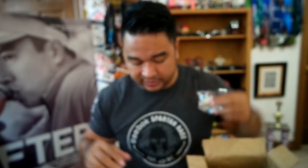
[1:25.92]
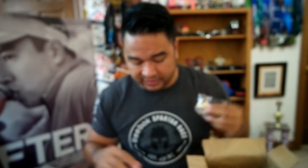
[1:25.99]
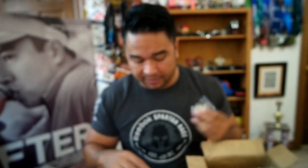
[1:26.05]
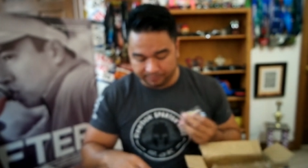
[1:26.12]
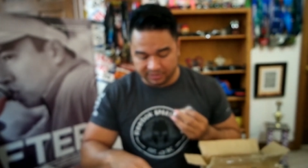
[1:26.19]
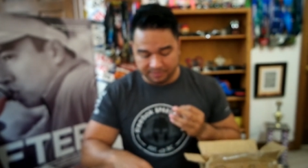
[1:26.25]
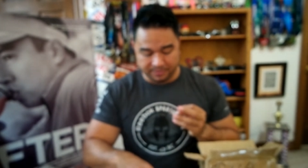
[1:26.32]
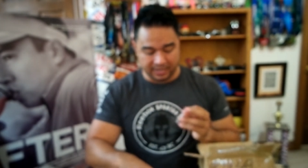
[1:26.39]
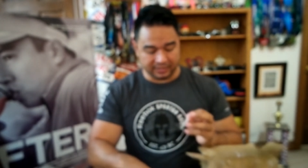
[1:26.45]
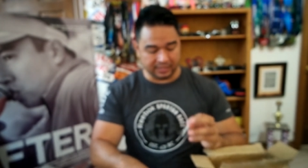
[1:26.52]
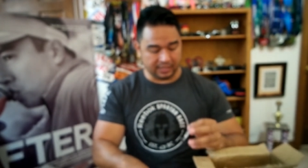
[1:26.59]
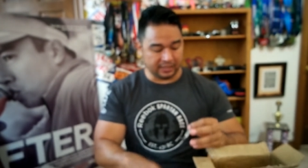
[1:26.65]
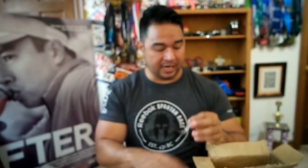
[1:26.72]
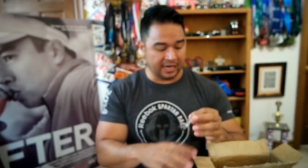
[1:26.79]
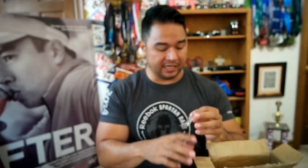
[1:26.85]
company makes a
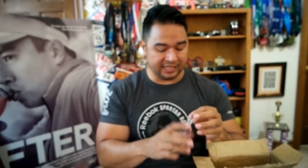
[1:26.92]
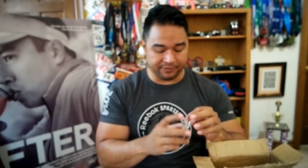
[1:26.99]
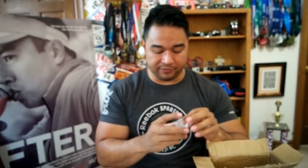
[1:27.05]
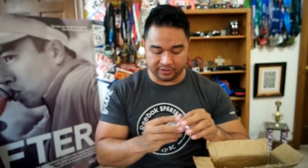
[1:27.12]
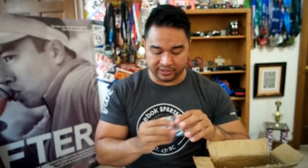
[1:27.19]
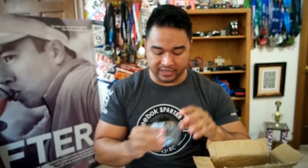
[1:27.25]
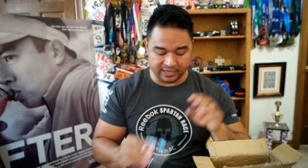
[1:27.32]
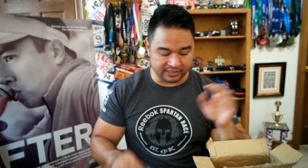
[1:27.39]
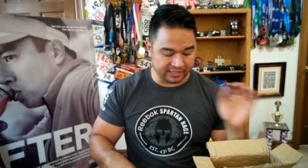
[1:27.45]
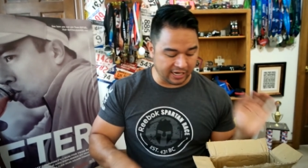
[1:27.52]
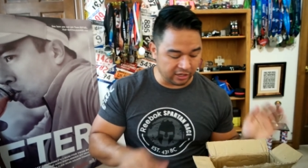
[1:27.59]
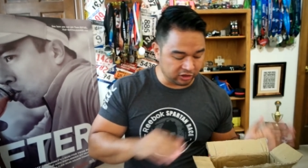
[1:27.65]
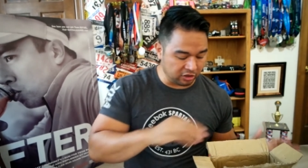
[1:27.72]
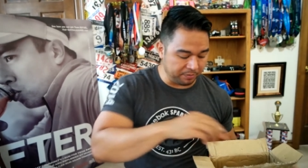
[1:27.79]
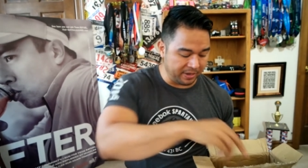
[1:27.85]
lot of different things. They
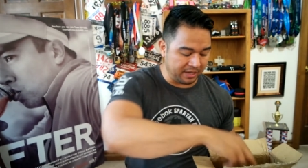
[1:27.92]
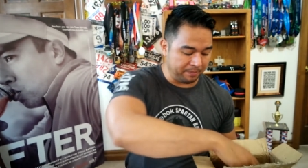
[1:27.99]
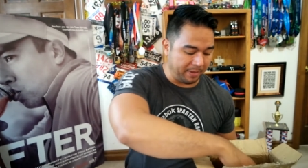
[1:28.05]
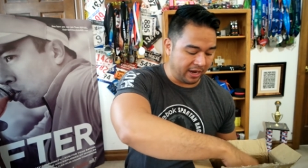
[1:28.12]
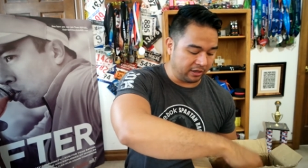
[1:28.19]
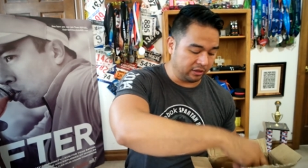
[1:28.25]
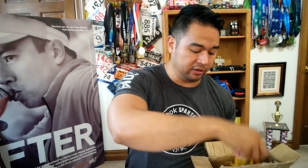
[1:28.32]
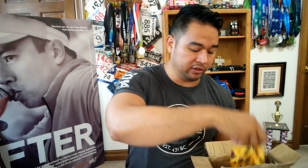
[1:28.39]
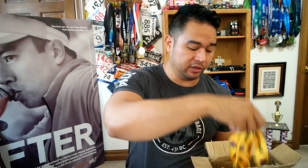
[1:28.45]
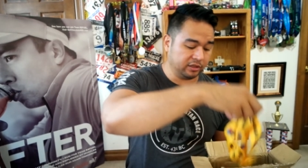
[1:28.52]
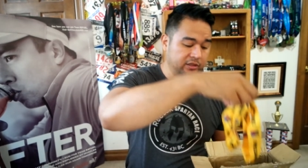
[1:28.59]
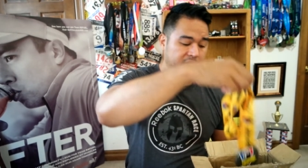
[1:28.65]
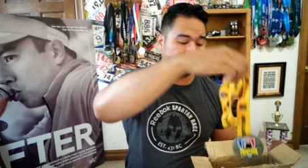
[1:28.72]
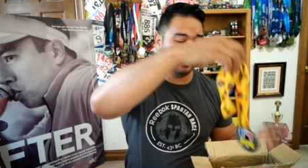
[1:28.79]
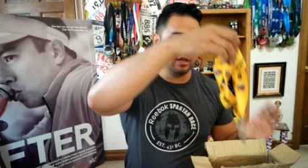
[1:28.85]
also make medals.
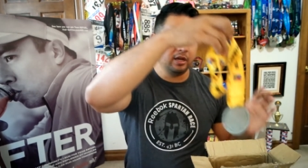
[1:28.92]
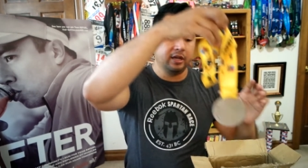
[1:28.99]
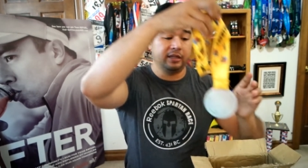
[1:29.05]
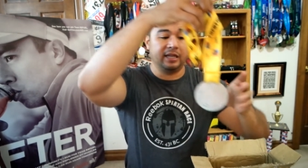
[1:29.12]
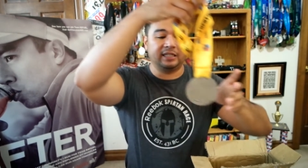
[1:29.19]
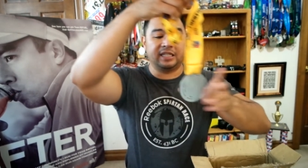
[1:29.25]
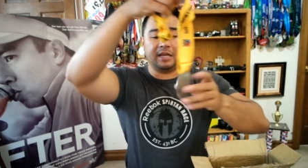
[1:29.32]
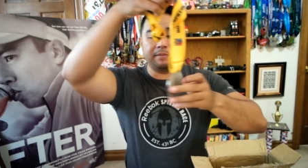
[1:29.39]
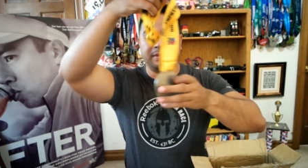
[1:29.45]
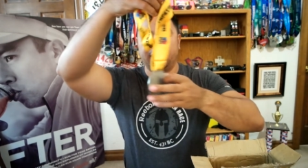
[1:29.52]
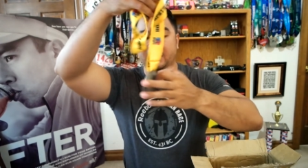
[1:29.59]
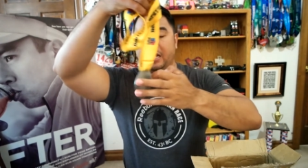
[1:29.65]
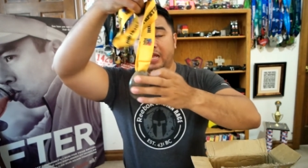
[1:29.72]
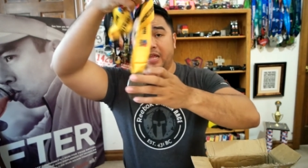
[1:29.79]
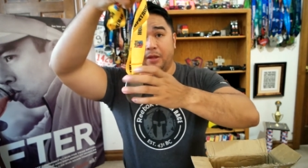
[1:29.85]
They sent
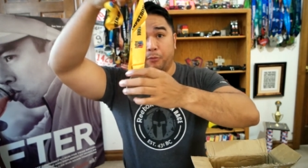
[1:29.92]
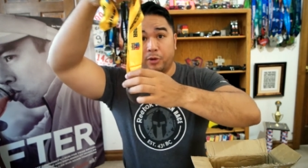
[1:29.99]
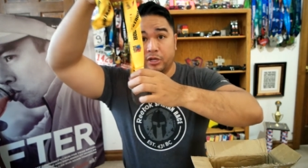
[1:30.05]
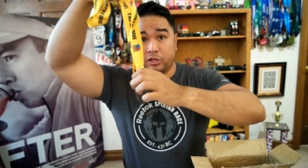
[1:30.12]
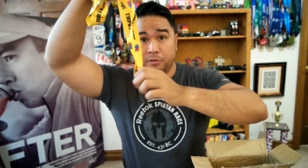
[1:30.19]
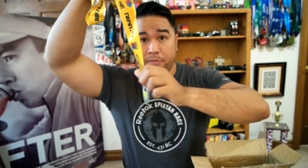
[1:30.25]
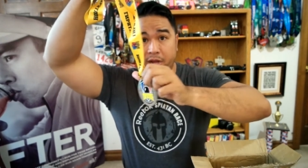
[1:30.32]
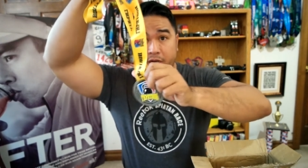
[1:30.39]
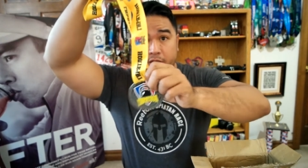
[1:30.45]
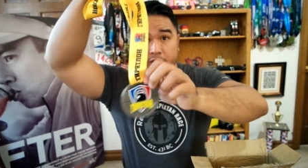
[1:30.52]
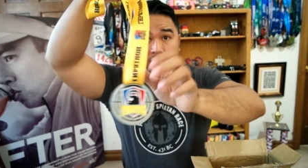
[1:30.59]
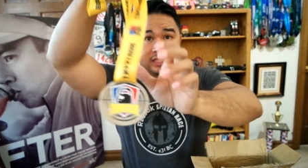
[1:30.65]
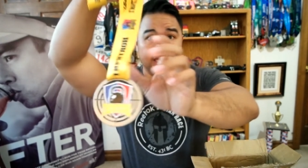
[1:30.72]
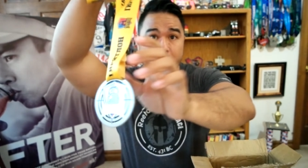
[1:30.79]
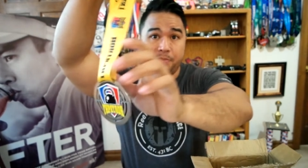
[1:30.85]
me a, one of their medals
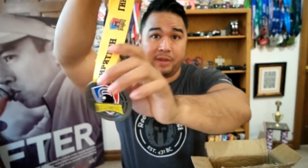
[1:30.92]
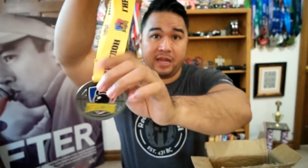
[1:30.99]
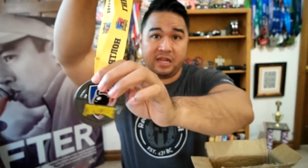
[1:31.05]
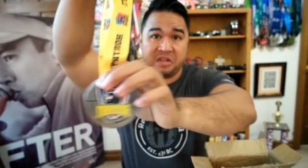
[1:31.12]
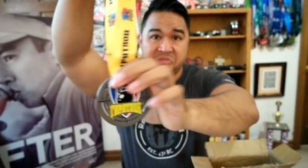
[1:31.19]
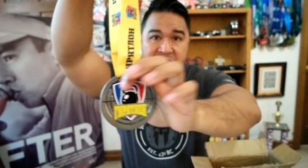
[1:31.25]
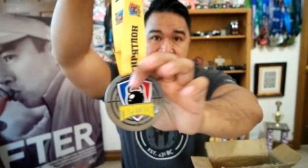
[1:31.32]
that they make.